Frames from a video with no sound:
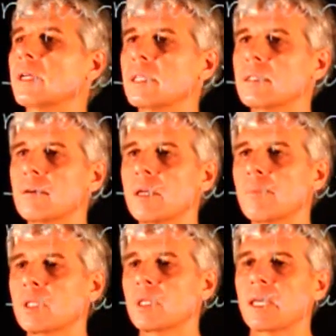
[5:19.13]

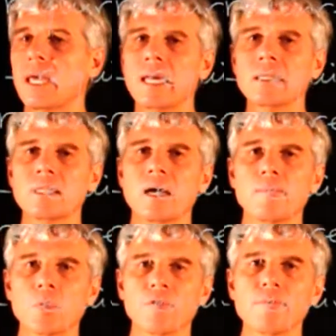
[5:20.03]
encrypt any
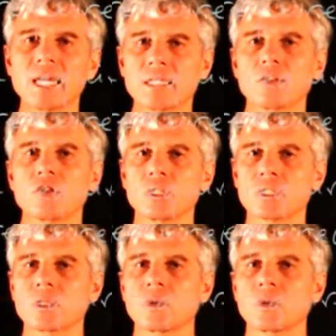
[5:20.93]
number of messages